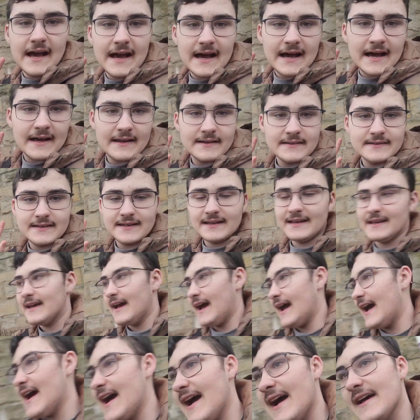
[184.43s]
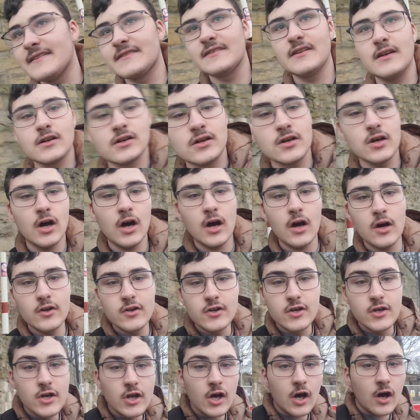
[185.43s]
and it has got
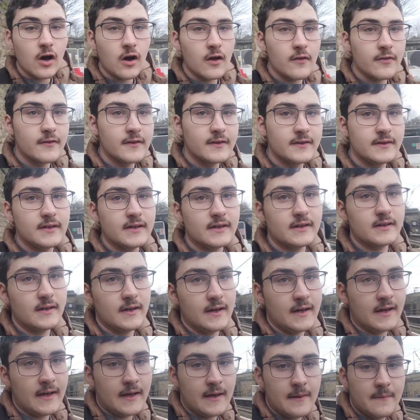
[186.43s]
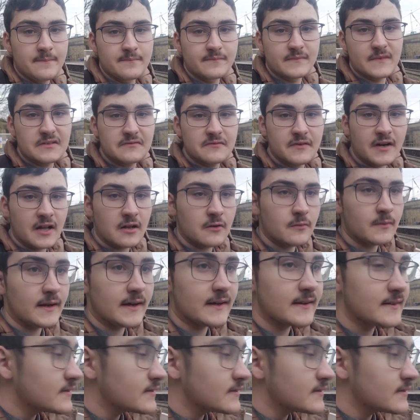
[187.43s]
Northern um, Railways,